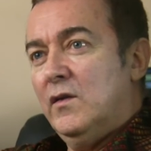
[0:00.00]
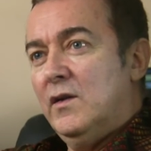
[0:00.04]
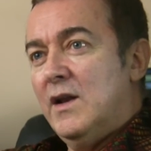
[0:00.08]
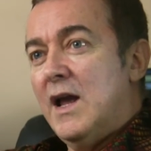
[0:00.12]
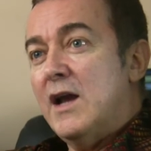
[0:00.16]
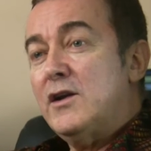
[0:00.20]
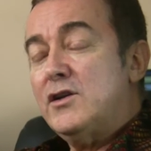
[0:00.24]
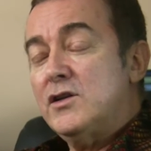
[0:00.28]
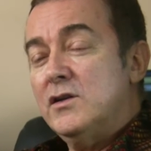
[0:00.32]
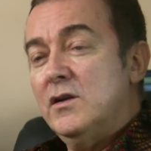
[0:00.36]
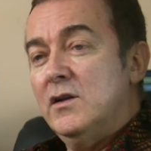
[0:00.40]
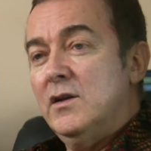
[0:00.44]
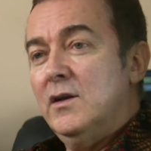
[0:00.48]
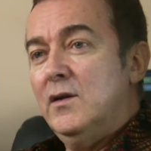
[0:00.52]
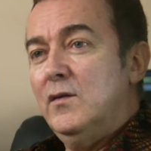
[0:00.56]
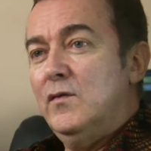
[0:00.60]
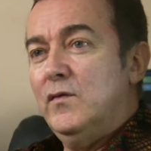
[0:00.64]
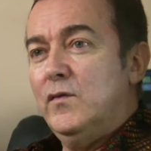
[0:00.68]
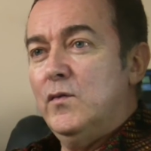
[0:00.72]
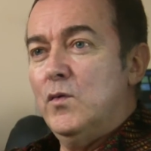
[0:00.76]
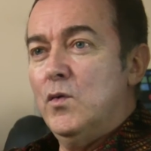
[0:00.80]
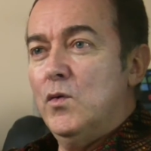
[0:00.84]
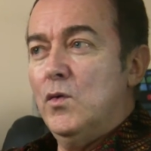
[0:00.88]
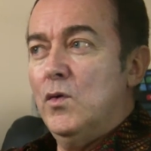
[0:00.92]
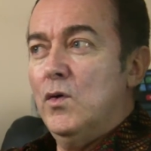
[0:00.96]
nationally
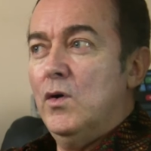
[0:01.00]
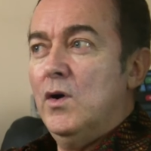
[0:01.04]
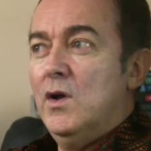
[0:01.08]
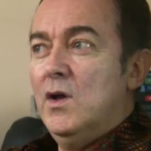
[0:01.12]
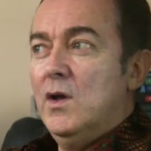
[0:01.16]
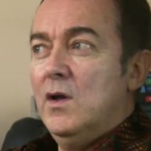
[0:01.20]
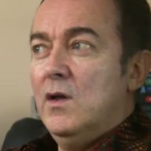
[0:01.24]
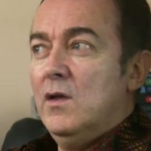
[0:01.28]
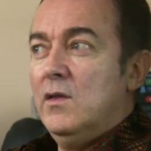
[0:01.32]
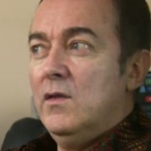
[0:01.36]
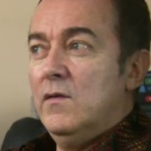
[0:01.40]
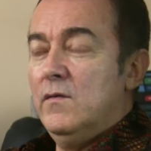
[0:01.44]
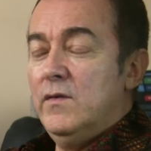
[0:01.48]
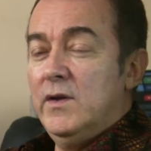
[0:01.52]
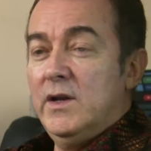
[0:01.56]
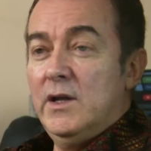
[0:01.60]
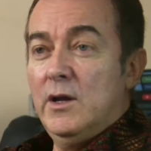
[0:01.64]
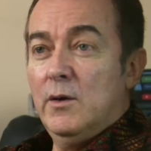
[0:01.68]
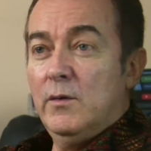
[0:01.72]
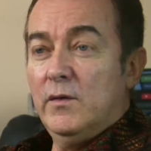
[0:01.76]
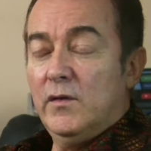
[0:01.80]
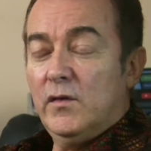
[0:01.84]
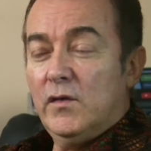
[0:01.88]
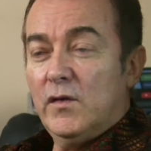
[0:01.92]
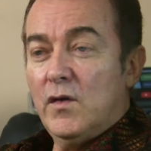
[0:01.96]
for the
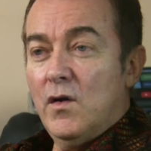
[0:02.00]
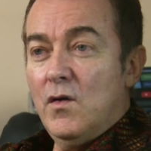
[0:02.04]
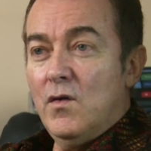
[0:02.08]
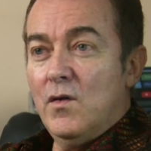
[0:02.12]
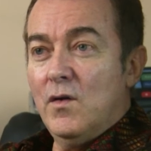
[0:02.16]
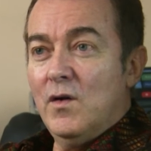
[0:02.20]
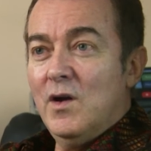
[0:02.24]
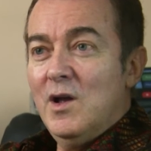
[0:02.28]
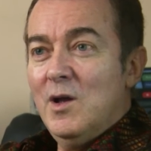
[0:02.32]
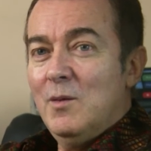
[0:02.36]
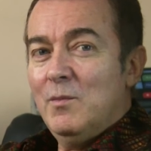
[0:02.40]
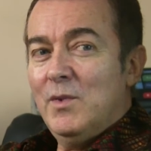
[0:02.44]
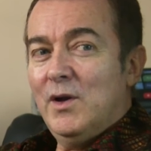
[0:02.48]
video and song,